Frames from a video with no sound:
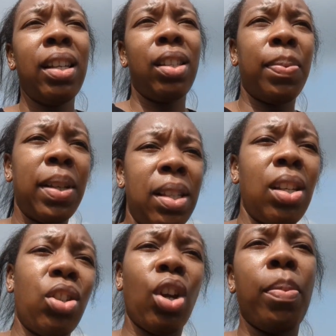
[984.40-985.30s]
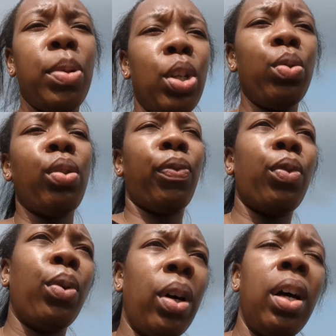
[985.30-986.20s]
to be in such a
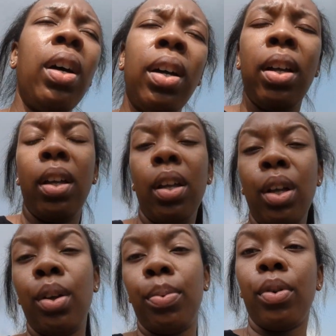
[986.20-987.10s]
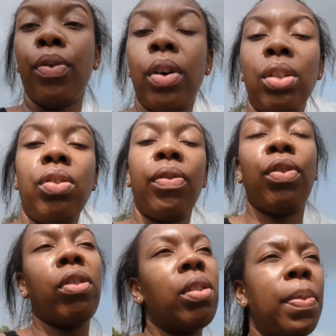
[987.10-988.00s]
beautiful, beautiful country for
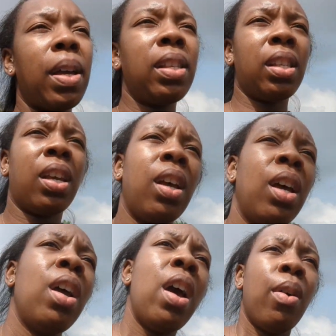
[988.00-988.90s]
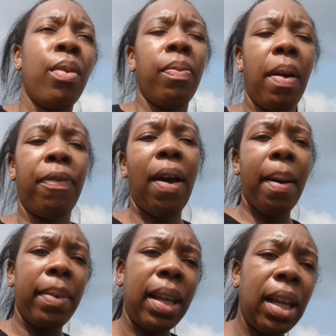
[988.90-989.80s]
Christmas with my
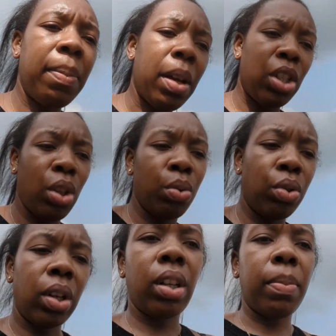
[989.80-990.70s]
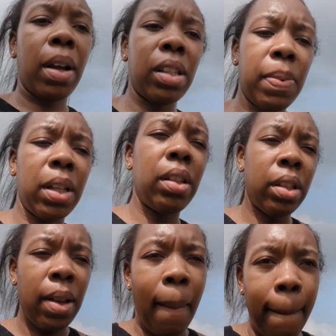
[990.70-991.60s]
family, my children, my husband,
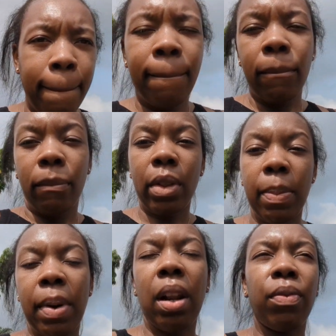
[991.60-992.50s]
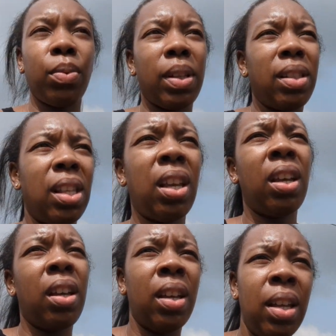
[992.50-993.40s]
and my loved ones.
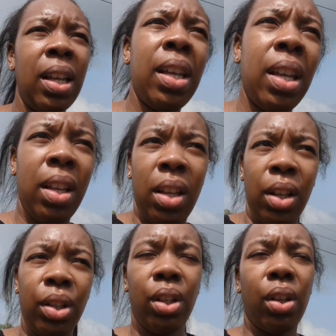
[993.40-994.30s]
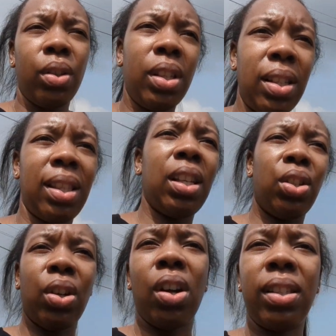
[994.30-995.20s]
You know, these are things you
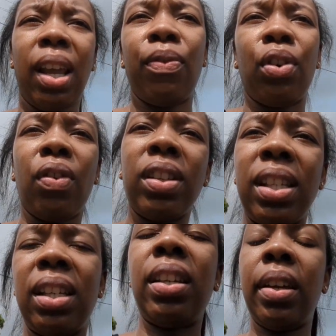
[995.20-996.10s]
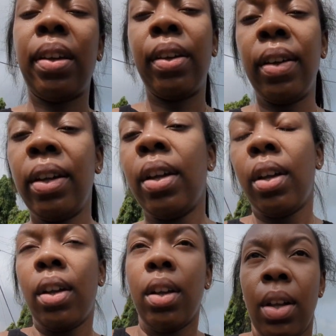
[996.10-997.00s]
can't take for granted.
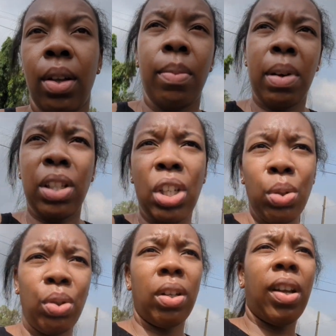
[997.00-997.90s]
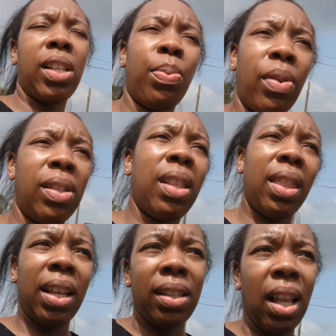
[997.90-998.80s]
My children are experiencing
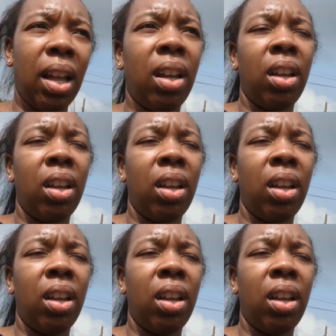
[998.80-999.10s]
things that,